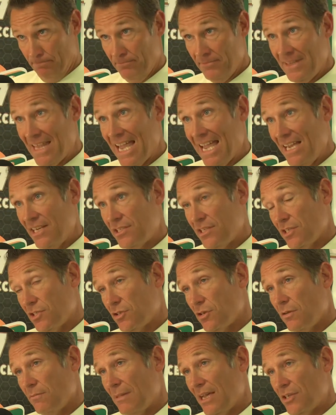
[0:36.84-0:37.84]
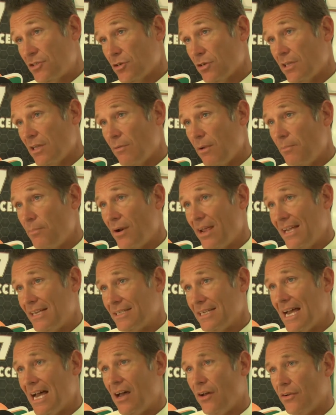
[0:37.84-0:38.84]
the is to make sure that we break
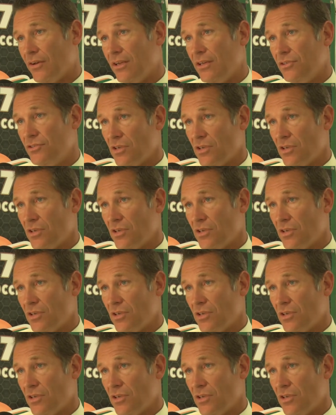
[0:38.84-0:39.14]
down uh,